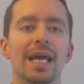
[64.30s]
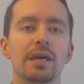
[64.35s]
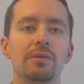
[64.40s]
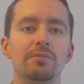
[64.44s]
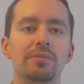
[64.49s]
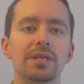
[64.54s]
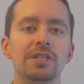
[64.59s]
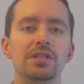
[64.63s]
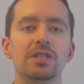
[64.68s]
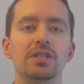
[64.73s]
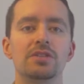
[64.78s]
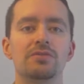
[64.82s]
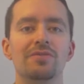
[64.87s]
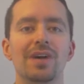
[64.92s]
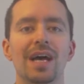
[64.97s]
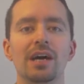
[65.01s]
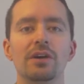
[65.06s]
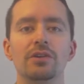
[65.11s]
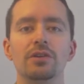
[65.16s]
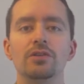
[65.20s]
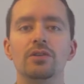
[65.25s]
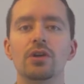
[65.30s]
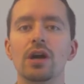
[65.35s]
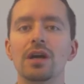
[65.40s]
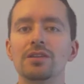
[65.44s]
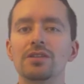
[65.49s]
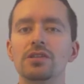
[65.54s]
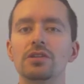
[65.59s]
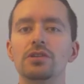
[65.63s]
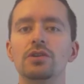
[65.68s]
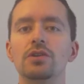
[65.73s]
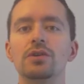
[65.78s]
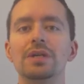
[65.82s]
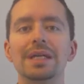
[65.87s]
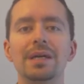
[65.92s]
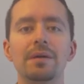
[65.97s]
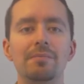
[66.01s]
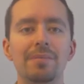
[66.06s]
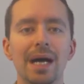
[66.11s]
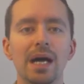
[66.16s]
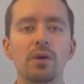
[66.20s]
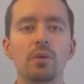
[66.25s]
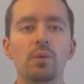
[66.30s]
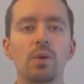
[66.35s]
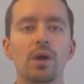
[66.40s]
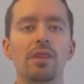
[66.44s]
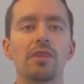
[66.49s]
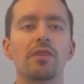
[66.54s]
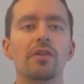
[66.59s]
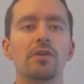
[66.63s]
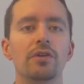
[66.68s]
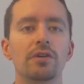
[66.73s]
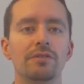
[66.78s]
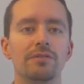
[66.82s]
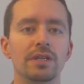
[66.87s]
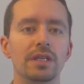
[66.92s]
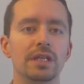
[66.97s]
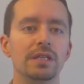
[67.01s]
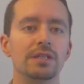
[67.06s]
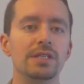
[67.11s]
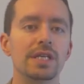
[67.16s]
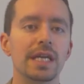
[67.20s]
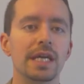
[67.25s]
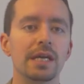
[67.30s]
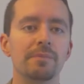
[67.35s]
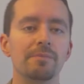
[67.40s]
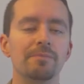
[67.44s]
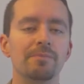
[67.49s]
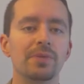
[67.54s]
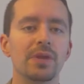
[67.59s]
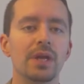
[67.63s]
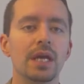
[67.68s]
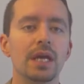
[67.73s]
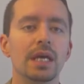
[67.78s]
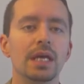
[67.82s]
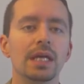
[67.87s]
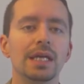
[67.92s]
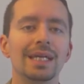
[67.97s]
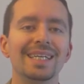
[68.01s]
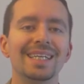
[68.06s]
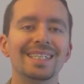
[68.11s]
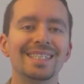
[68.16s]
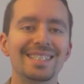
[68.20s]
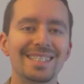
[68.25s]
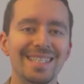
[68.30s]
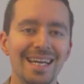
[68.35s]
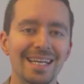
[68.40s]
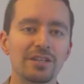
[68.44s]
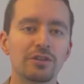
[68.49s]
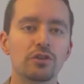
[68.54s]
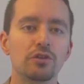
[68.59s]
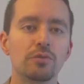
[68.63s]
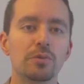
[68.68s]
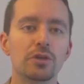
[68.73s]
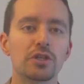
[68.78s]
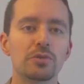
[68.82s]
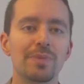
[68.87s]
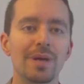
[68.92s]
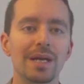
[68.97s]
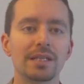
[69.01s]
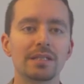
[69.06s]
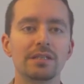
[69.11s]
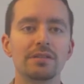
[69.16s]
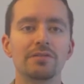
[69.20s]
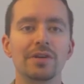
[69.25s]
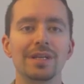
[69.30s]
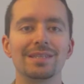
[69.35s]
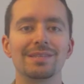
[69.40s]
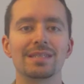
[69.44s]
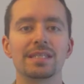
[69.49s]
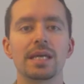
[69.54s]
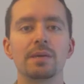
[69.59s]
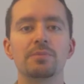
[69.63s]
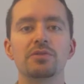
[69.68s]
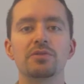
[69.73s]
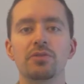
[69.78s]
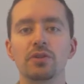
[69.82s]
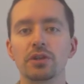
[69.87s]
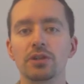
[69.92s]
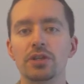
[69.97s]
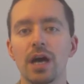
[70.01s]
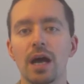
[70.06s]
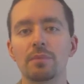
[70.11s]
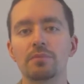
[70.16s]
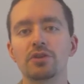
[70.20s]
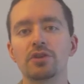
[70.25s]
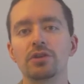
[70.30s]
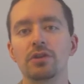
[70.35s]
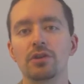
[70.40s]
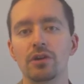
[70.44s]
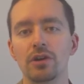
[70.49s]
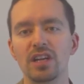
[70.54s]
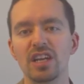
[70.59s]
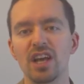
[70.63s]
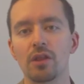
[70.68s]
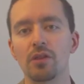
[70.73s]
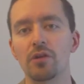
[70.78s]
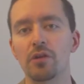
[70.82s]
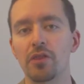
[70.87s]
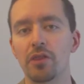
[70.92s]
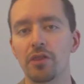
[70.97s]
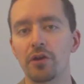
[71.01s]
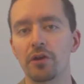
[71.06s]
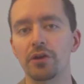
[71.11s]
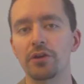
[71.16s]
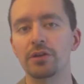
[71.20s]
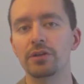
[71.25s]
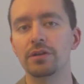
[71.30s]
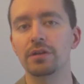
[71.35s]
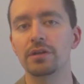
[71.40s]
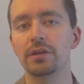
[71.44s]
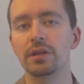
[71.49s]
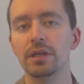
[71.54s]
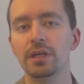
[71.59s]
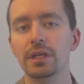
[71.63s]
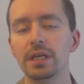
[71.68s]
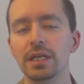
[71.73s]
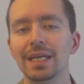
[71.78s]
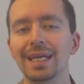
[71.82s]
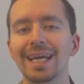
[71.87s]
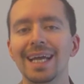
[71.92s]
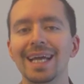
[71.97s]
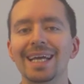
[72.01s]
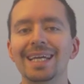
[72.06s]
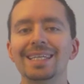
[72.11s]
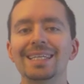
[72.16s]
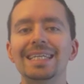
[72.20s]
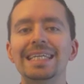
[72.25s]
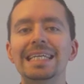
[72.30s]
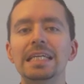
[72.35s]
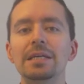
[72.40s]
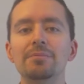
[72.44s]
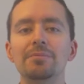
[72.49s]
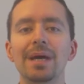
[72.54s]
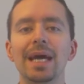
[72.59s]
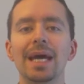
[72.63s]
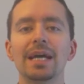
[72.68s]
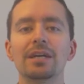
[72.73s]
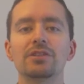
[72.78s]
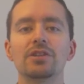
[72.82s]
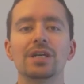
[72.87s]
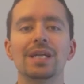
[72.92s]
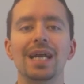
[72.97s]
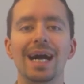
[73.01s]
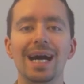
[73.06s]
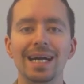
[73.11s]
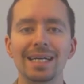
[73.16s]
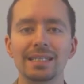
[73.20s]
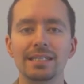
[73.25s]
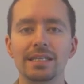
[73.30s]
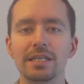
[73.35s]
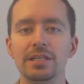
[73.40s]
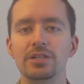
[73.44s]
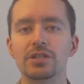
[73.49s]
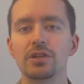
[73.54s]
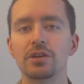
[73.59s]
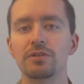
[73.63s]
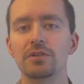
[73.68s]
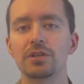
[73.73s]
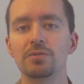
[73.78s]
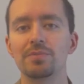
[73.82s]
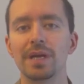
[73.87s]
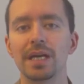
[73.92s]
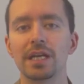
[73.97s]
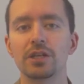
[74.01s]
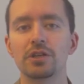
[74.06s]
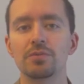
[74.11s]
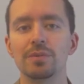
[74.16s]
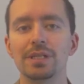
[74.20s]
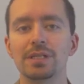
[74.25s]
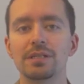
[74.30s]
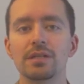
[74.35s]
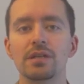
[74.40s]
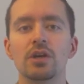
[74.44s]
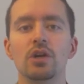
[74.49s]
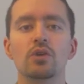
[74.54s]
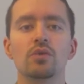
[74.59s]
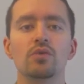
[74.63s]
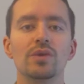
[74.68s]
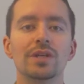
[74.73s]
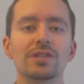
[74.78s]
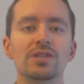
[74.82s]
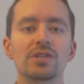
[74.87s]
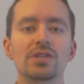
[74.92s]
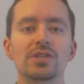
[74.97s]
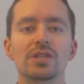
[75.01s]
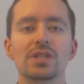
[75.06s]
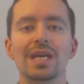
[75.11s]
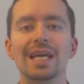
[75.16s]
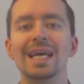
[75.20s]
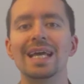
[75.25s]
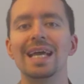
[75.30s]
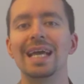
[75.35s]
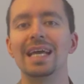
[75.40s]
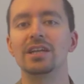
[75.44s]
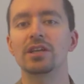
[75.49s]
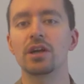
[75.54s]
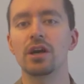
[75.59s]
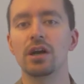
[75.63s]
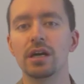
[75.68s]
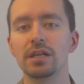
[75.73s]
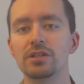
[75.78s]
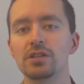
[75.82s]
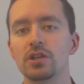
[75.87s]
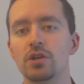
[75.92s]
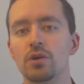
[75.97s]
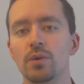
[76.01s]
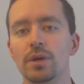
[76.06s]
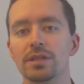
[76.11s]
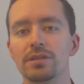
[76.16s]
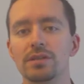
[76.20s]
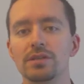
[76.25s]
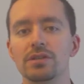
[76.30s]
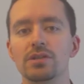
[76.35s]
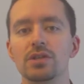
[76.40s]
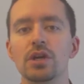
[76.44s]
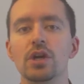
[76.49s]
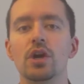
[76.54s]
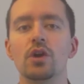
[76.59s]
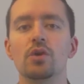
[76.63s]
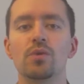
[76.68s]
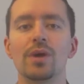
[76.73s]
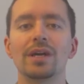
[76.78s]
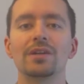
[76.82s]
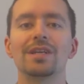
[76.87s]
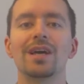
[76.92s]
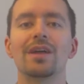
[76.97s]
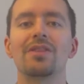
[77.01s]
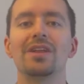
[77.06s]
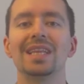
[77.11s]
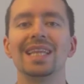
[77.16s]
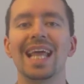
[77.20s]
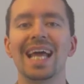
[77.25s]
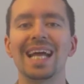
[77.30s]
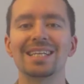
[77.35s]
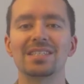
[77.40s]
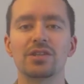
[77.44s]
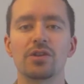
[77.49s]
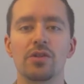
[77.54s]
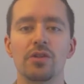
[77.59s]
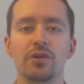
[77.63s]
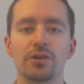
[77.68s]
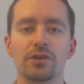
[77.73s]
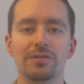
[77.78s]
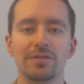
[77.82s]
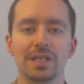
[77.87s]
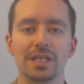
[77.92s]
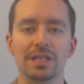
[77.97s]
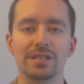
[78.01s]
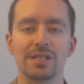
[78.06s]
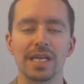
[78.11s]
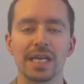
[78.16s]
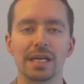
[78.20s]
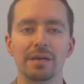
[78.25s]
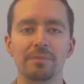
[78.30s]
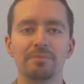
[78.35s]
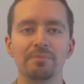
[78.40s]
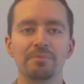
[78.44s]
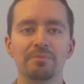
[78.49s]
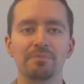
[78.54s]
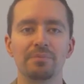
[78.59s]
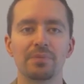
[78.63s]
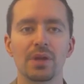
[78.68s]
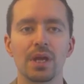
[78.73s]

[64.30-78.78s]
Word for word: and business value constituting about one third of the exam. Technical perspective and steps for adoption are another third. And impact on IT service management, risks, and consequences round out the last third of the exam.